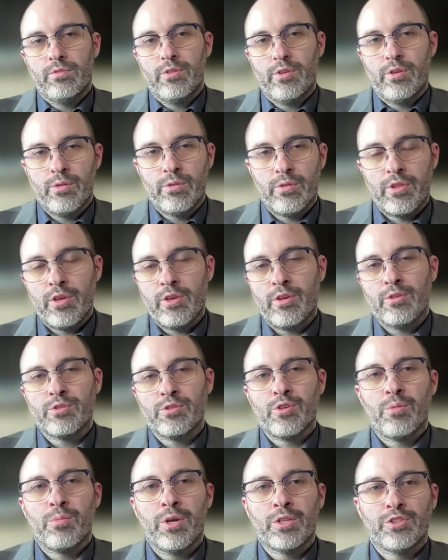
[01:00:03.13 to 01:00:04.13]
Well, thank you
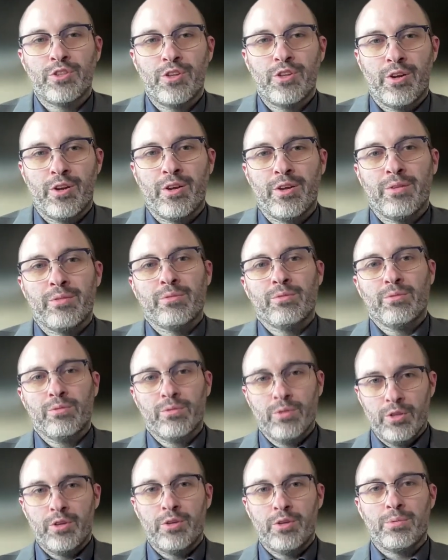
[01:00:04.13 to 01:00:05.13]
so much, Sarah. I
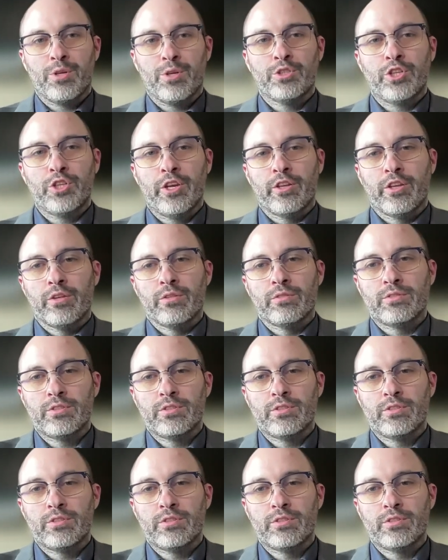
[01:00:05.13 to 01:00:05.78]
really appreciate it.